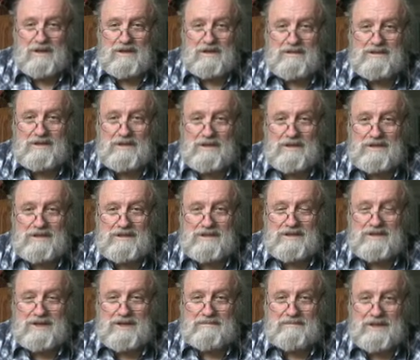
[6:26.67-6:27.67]
So there's the
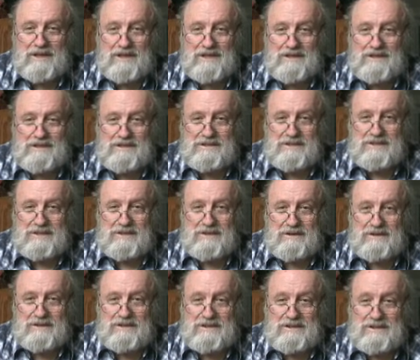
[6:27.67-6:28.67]
temptations, and of
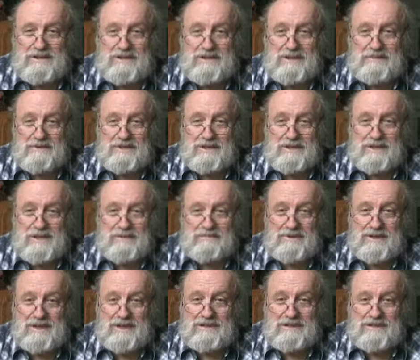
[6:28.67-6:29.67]
course that some of the
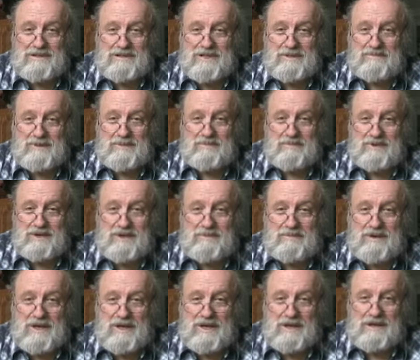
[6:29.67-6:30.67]
temptations can be pretty
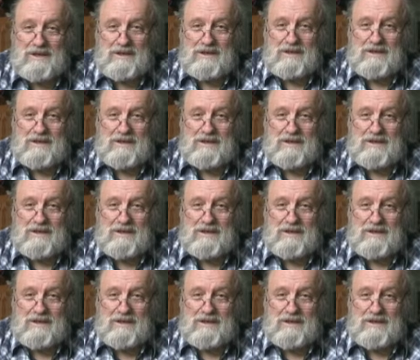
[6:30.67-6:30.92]
bad.